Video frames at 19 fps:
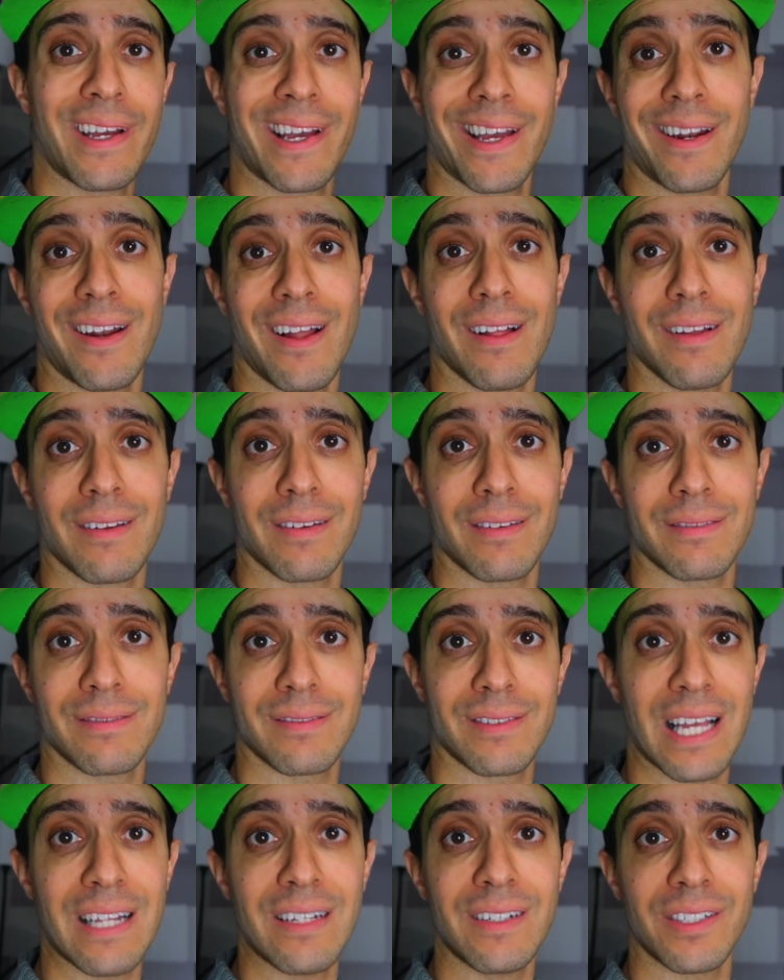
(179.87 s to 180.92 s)
and I'll
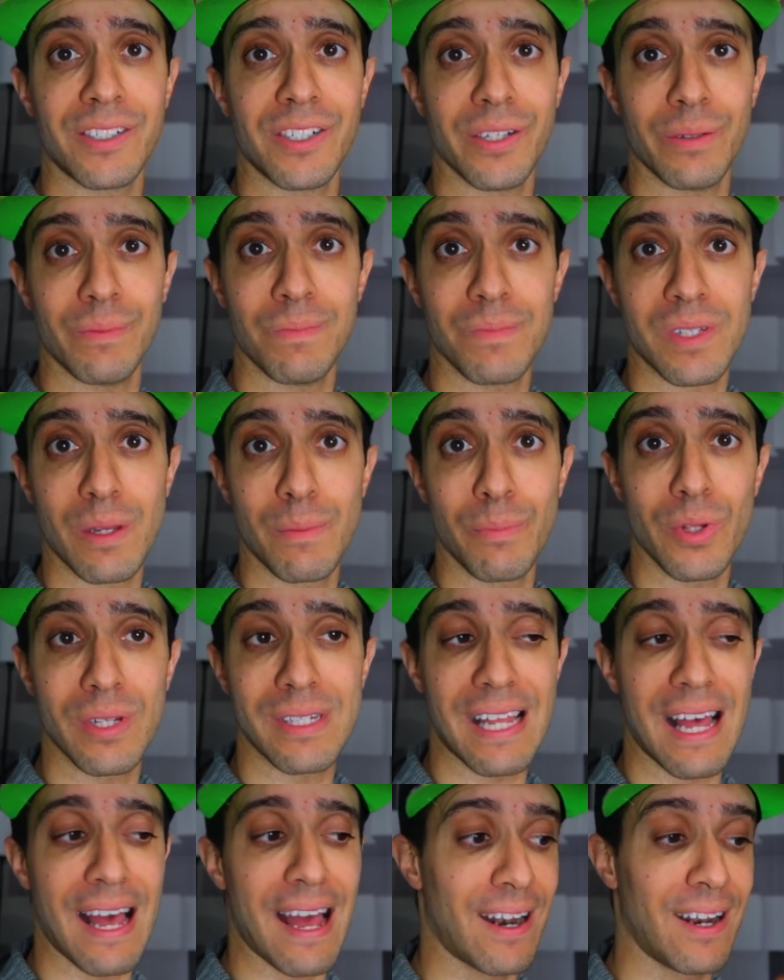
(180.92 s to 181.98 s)
send it to you. Simple
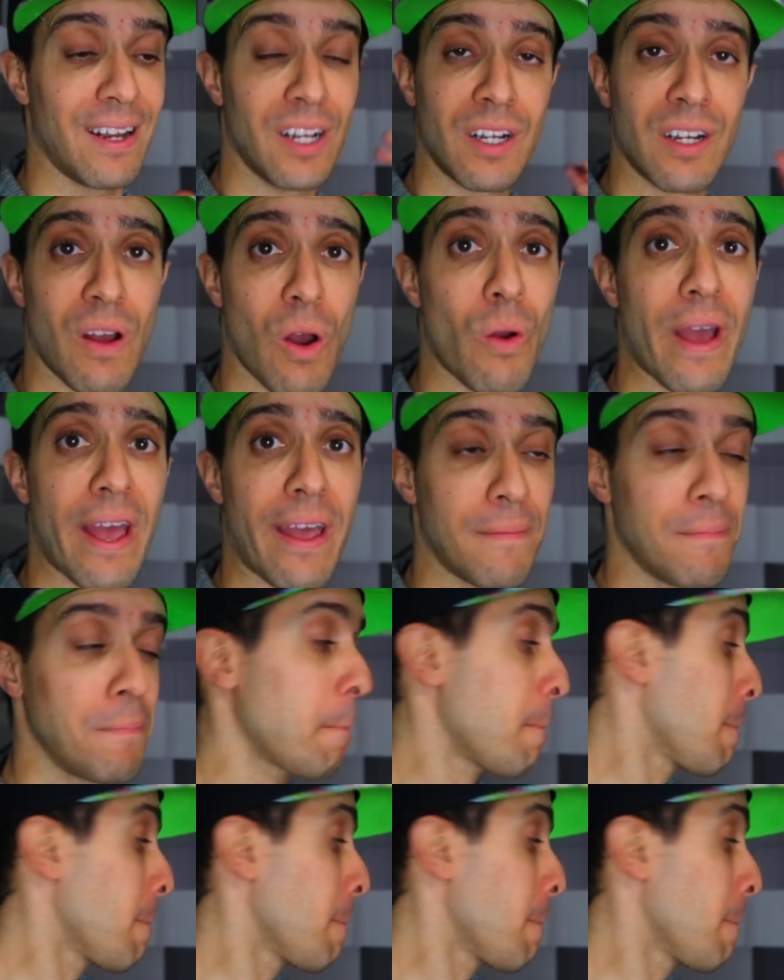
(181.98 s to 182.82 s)
as that. Okay,